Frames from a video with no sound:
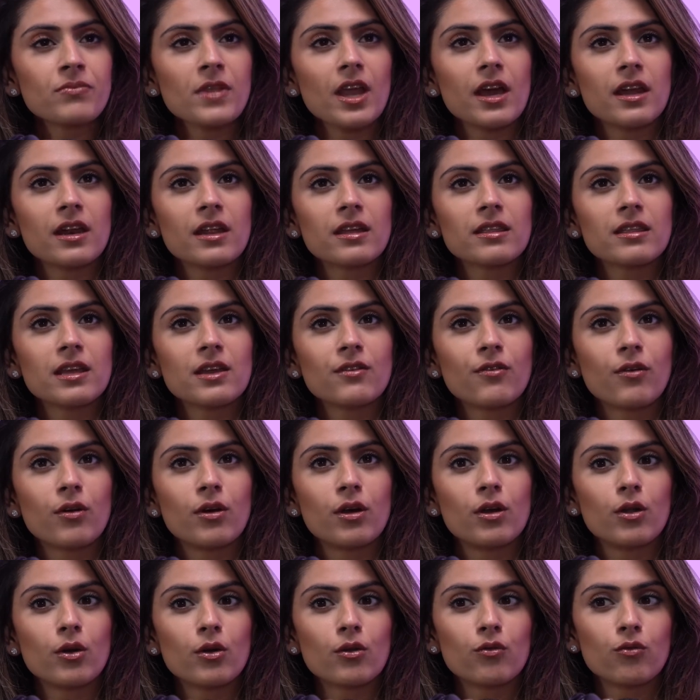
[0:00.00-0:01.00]
And I think for a
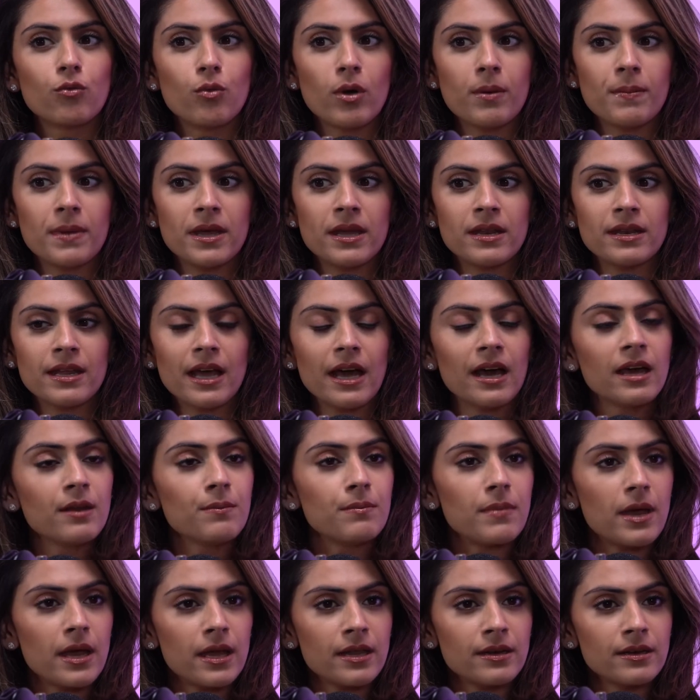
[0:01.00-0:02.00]
lot of women and
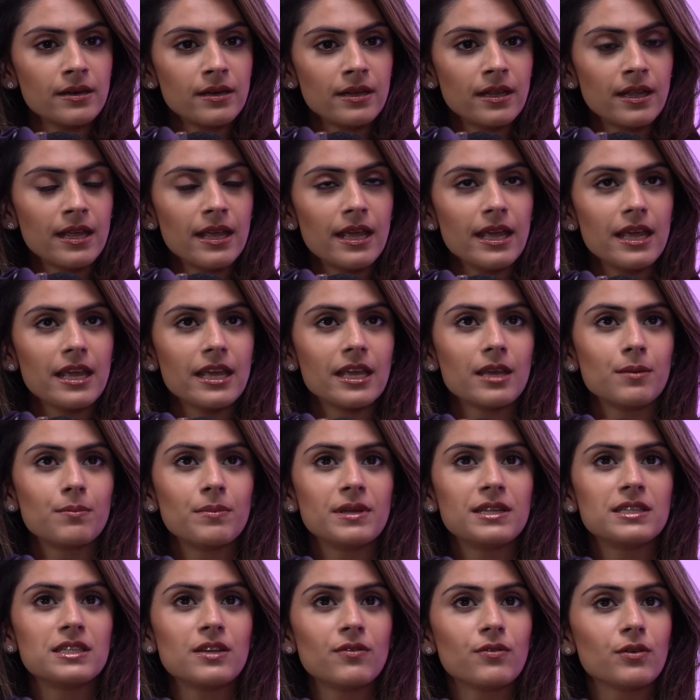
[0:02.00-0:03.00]
men, it can
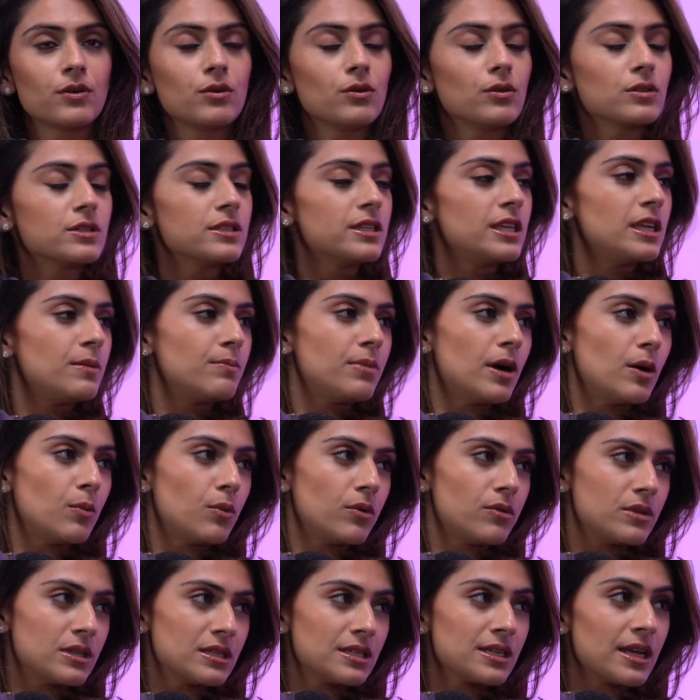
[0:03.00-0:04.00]
be difficult to keep up
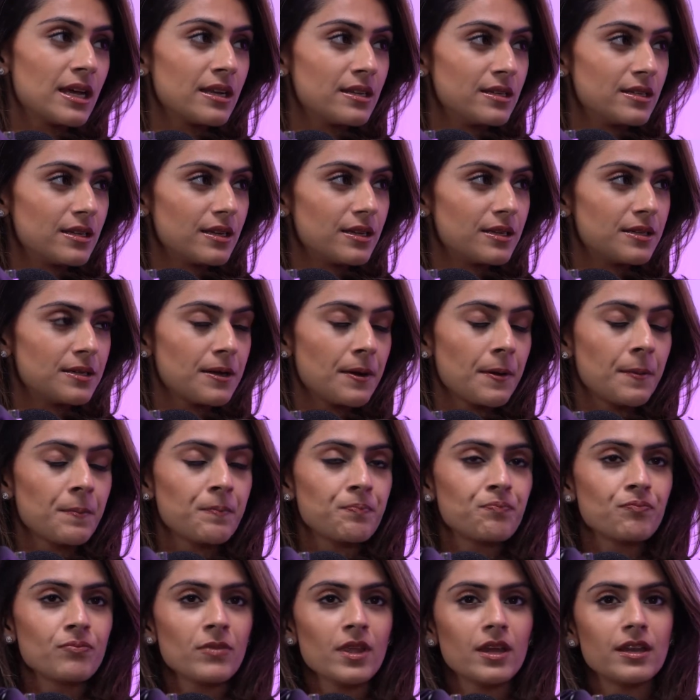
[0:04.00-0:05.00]
with the standard.
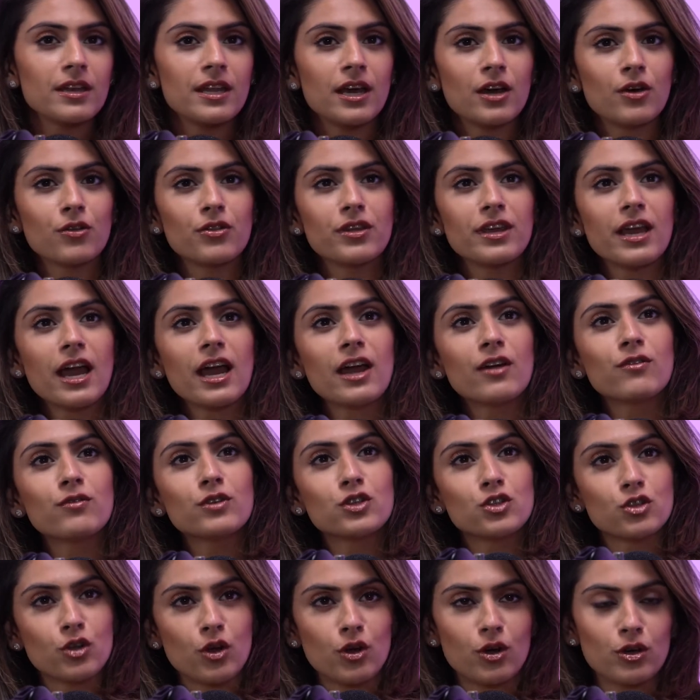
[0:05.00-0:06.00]
Now, the
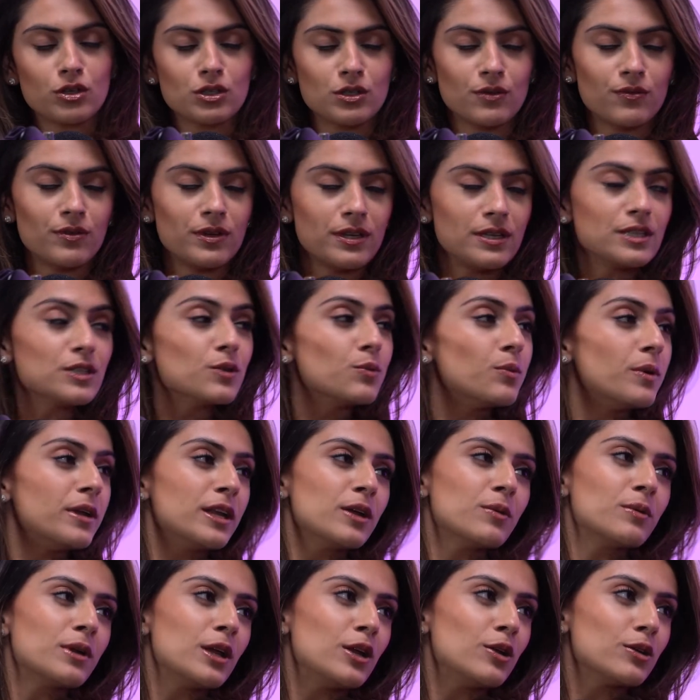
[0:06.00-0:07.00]
average cost of an Indian
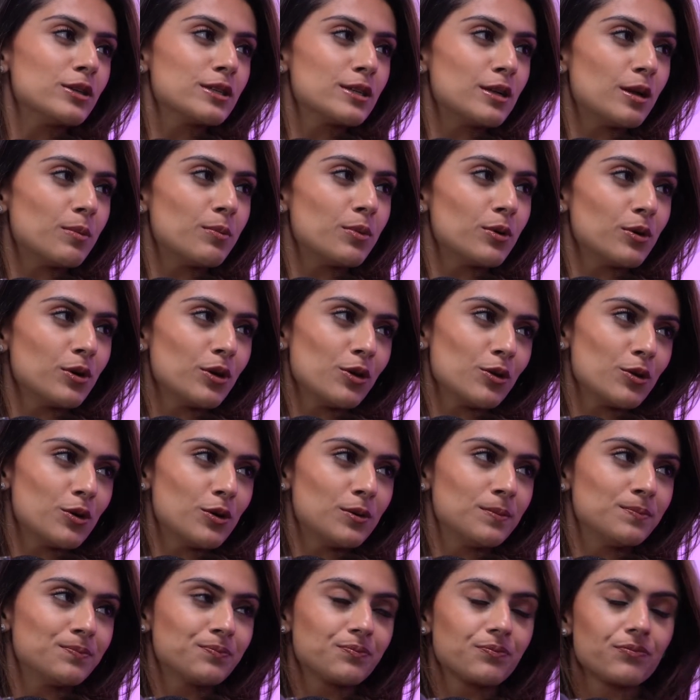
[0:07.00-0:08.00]
wedding, when I looked it up on
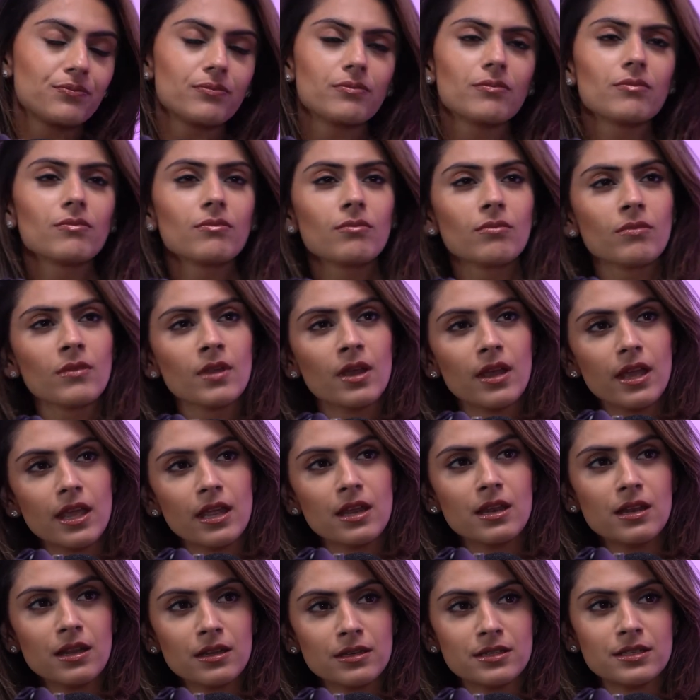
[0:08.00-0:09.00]
Google,
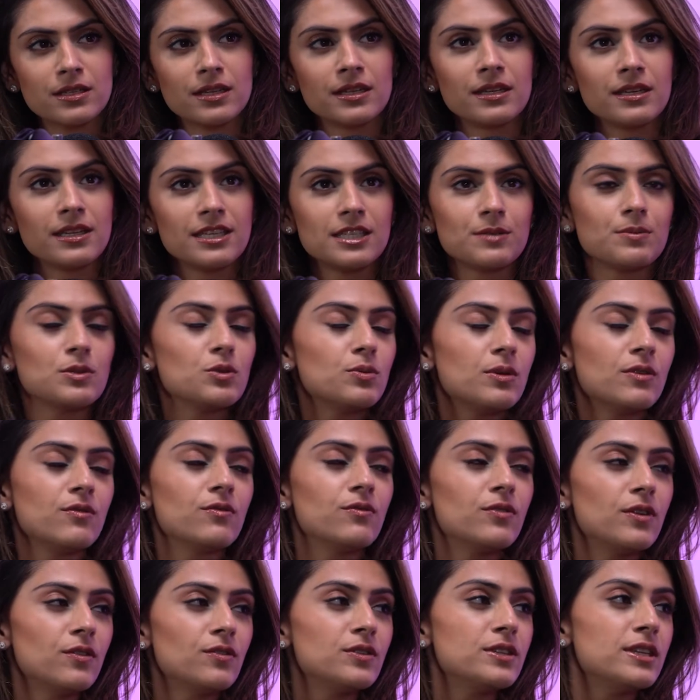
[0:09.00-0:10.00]
in London is between
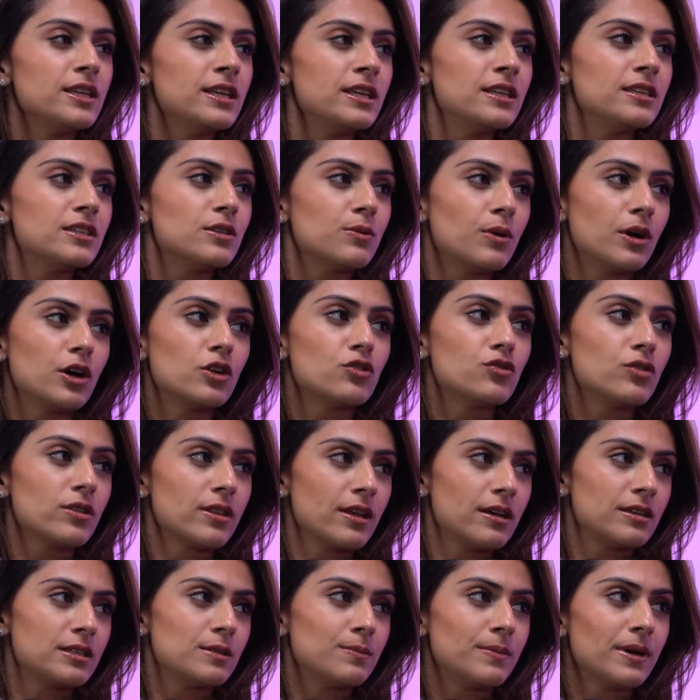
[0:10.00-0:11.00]
50 to
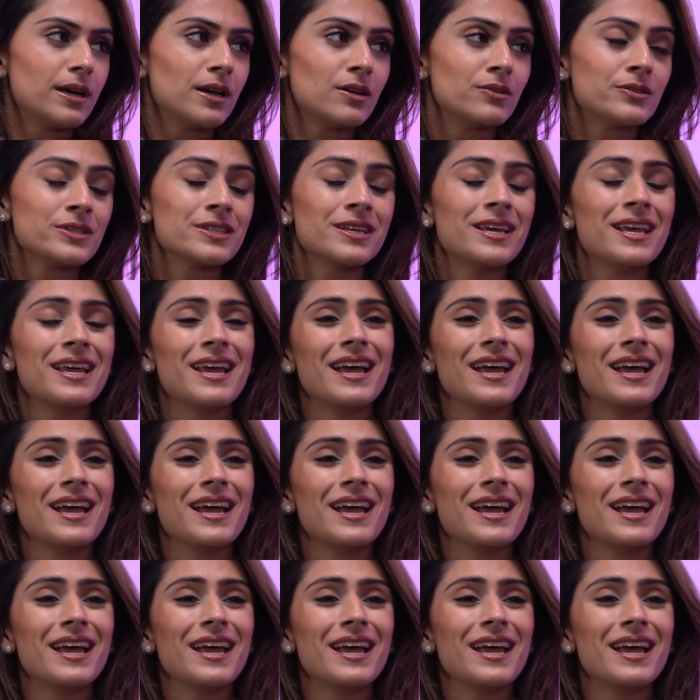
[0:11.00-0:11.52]
100,000 pounds.